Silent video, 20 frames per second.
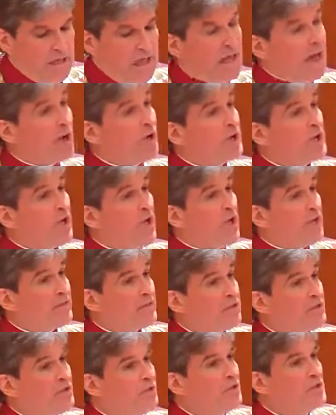our
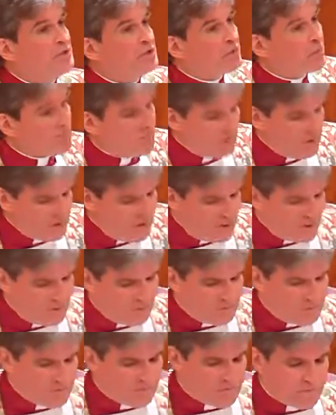Catholic ritual
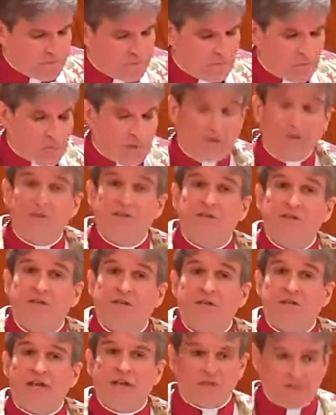of
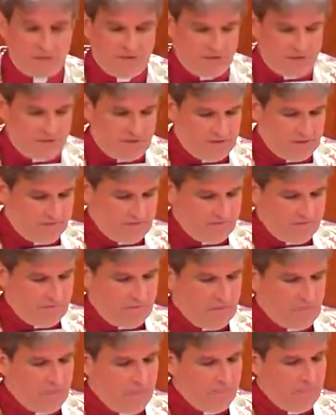reconciliation,
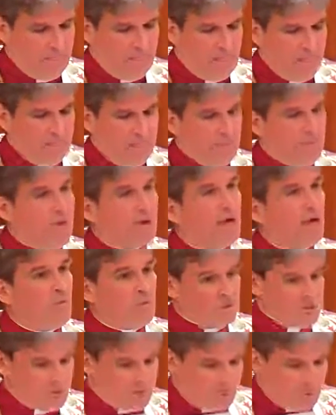by
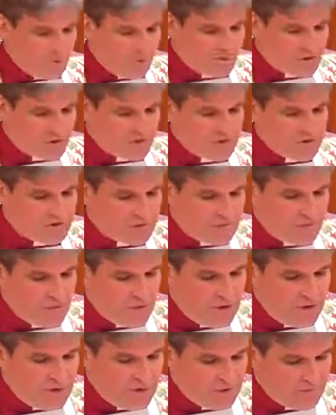which a person is
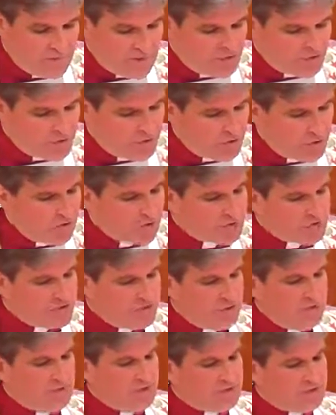freed of his or her
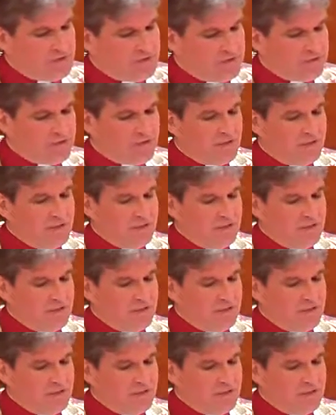sins,